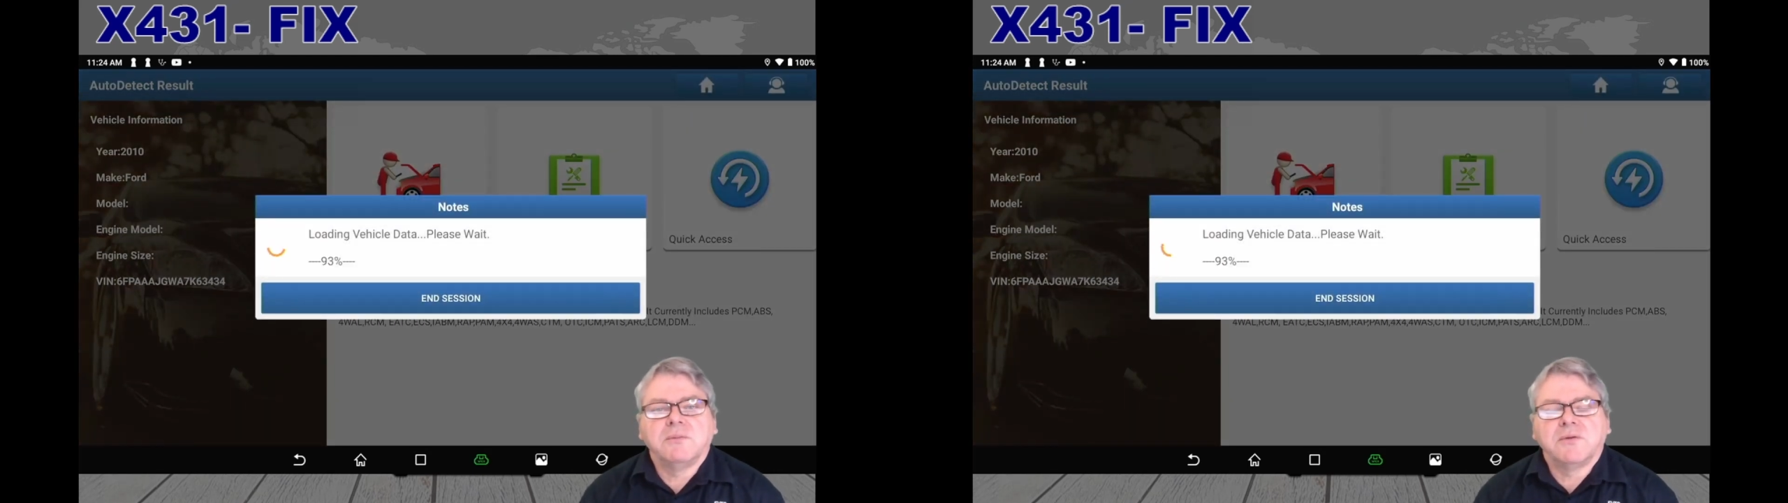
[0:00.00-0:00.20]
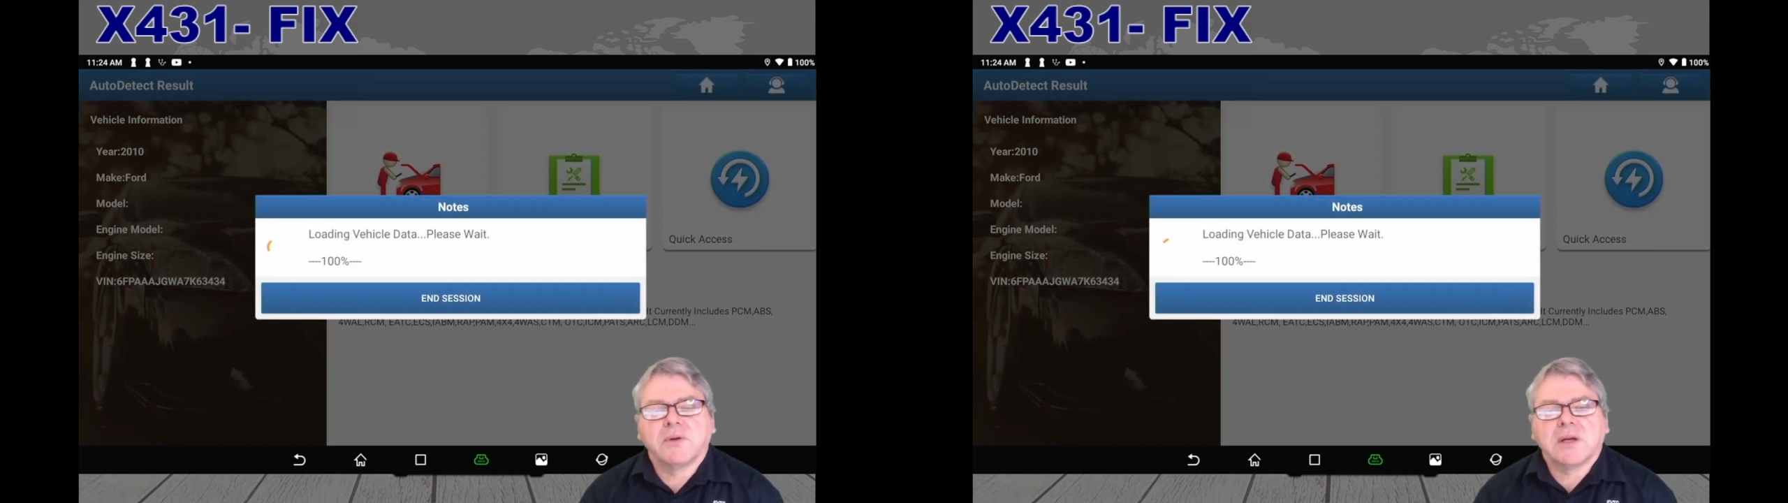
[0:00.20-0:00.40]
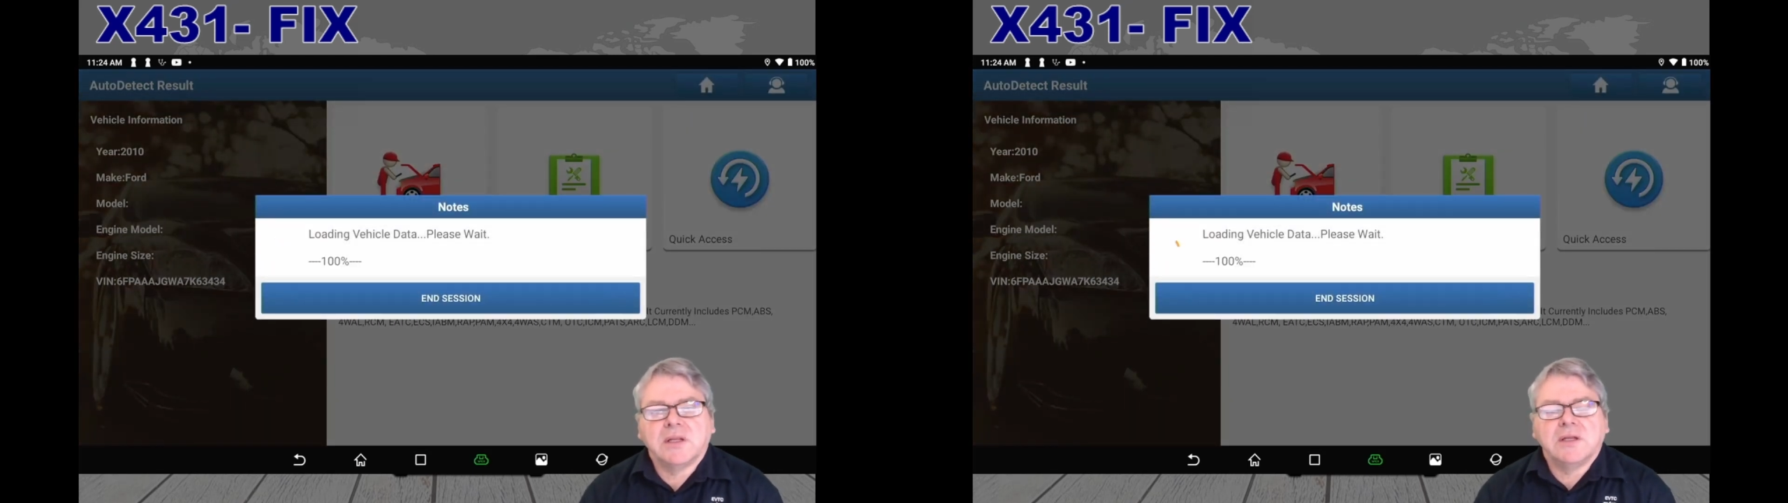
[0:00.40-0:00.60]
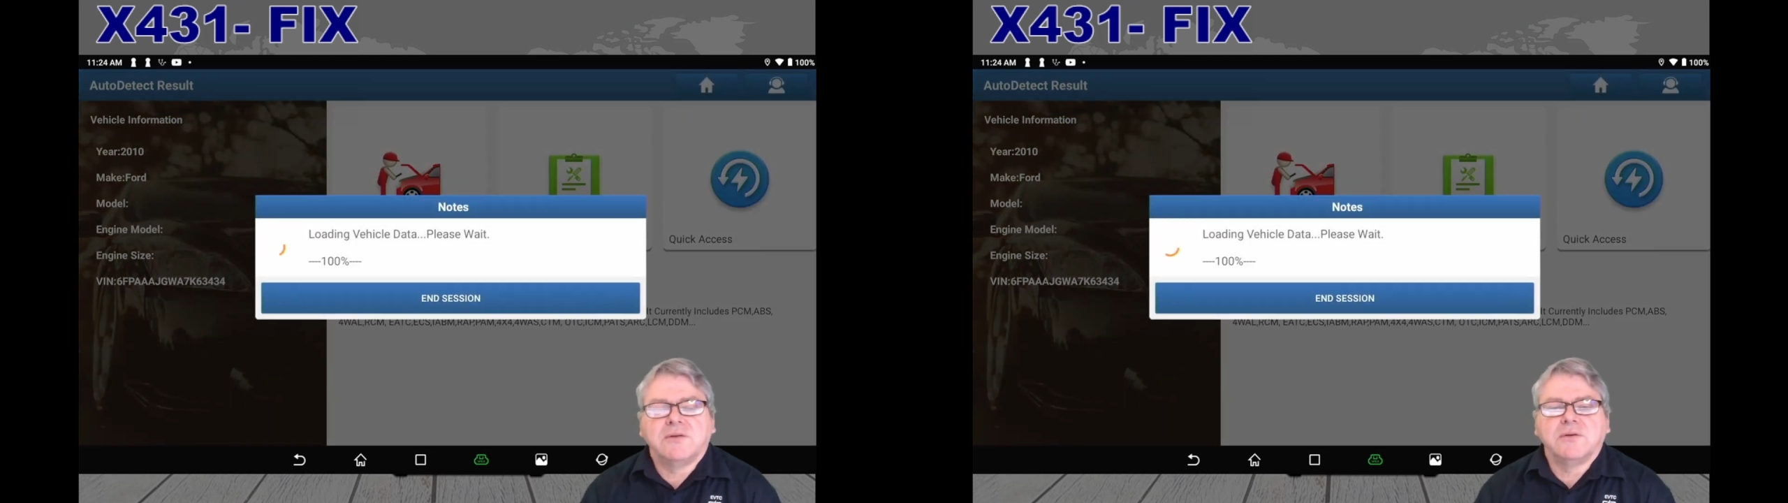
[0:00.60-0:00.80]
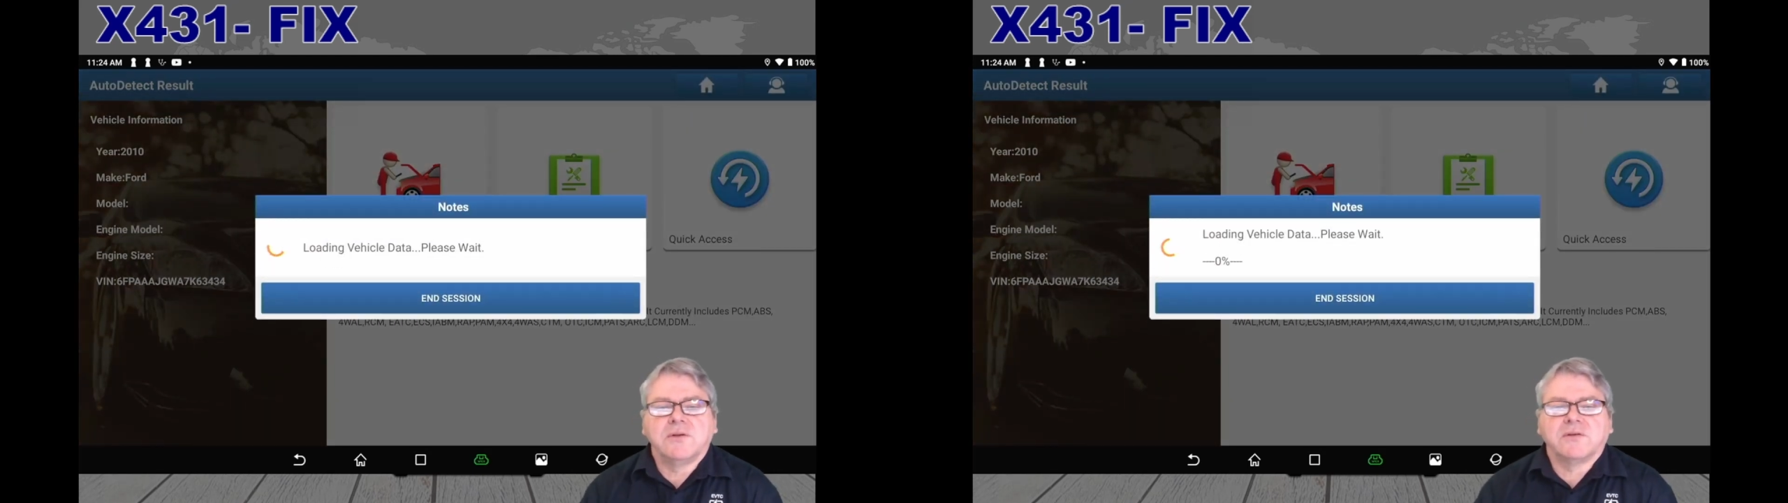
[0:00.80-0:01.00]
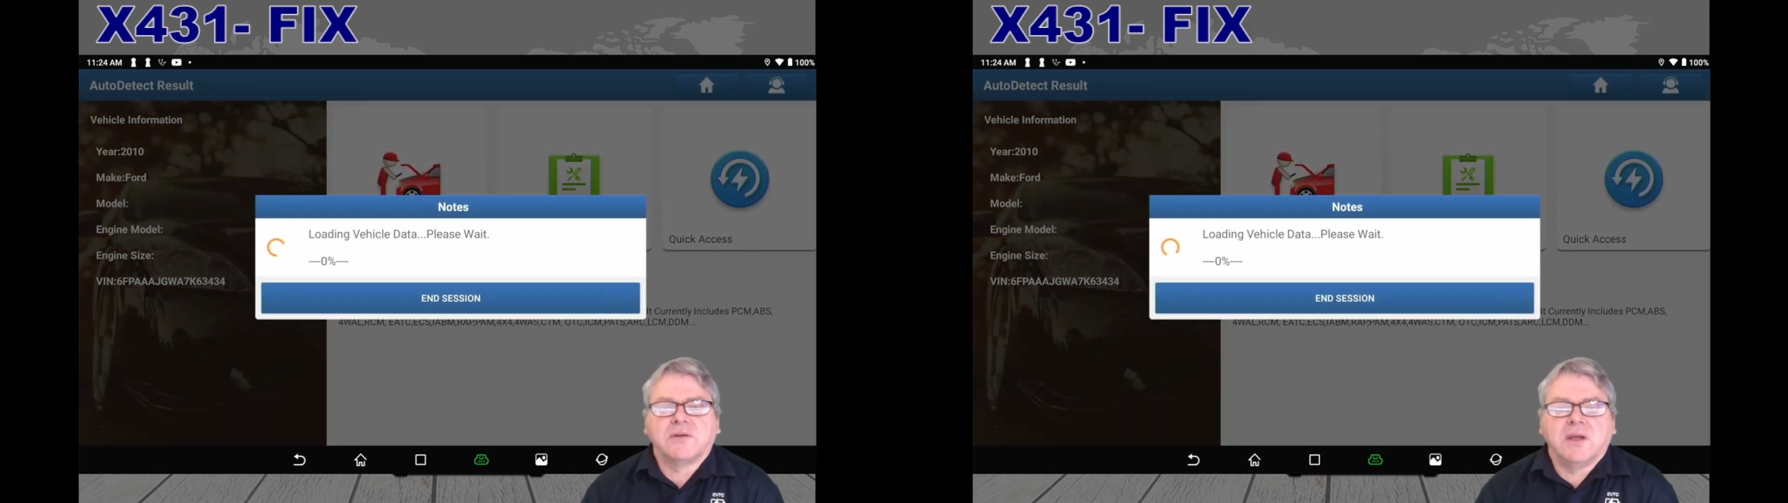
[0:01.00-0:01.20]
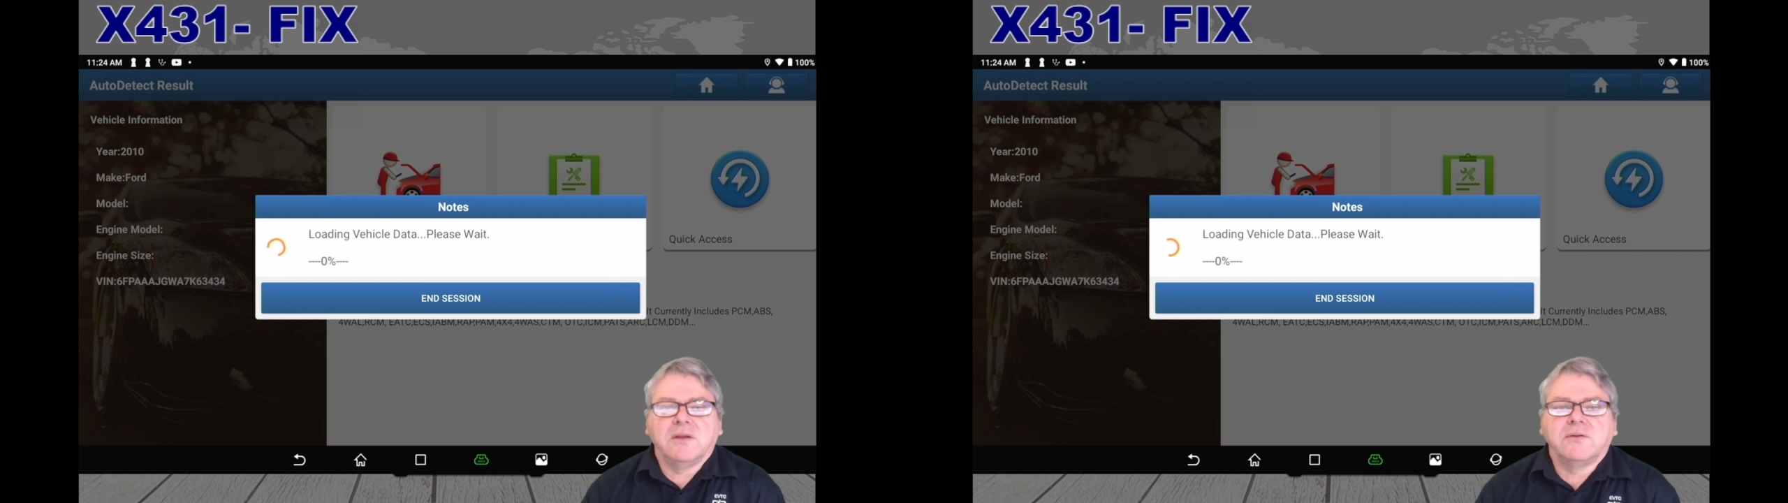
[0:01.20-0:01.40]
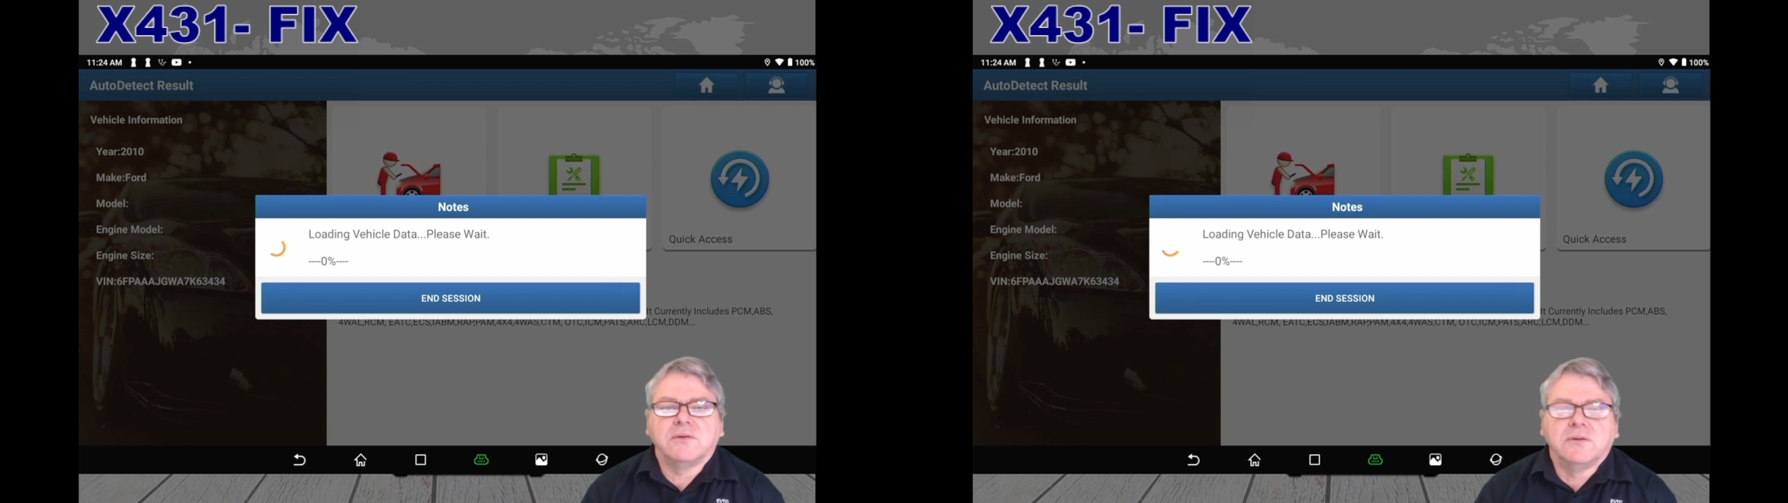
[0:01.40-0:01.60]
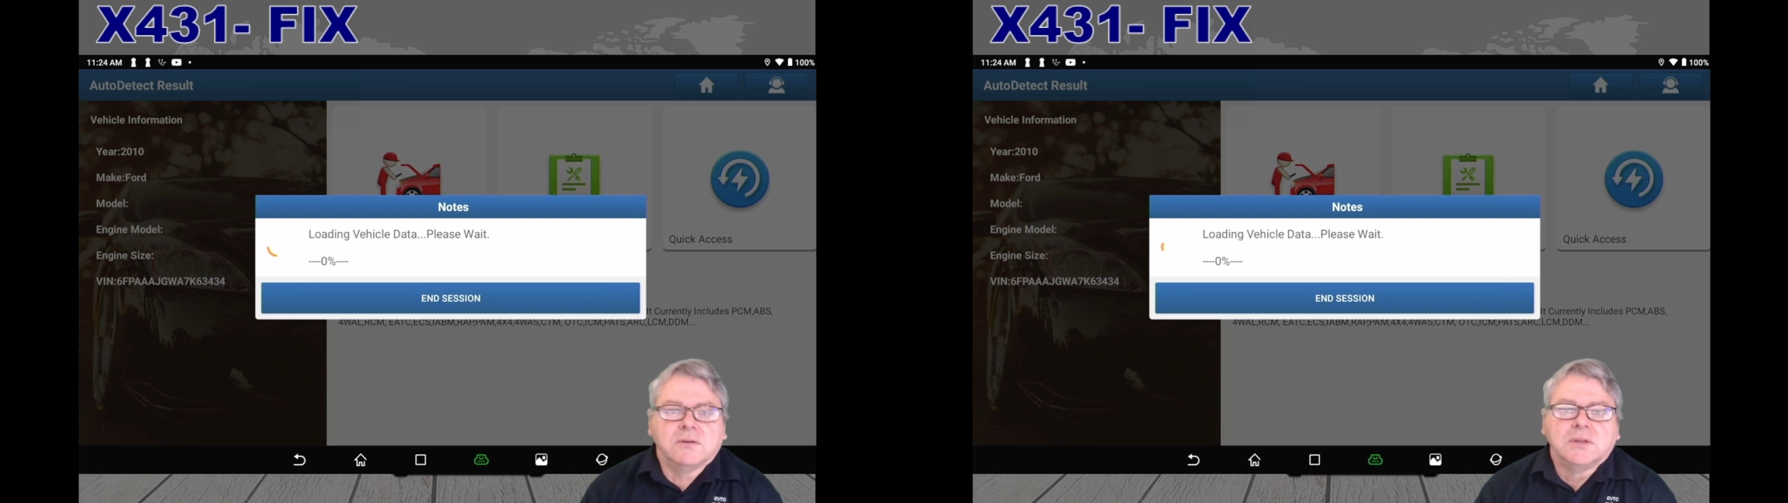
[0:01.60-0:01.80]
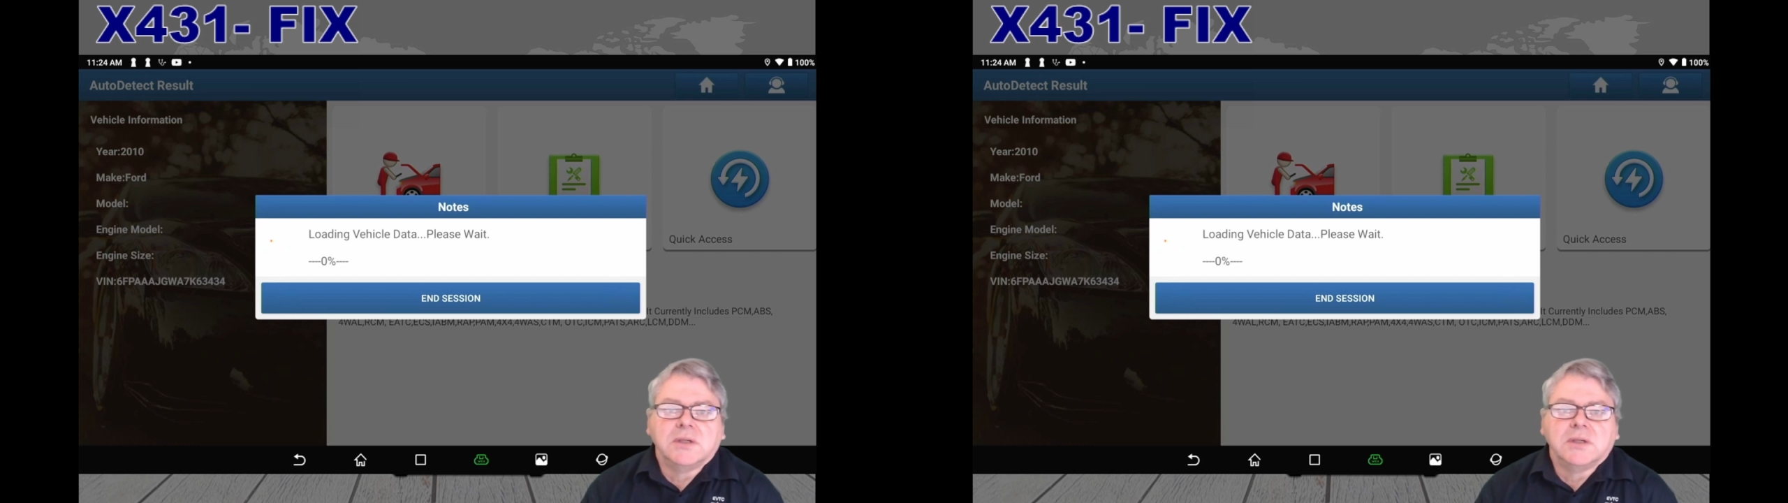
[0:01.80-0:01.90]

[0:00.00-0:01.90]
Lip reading: directly to the scan tool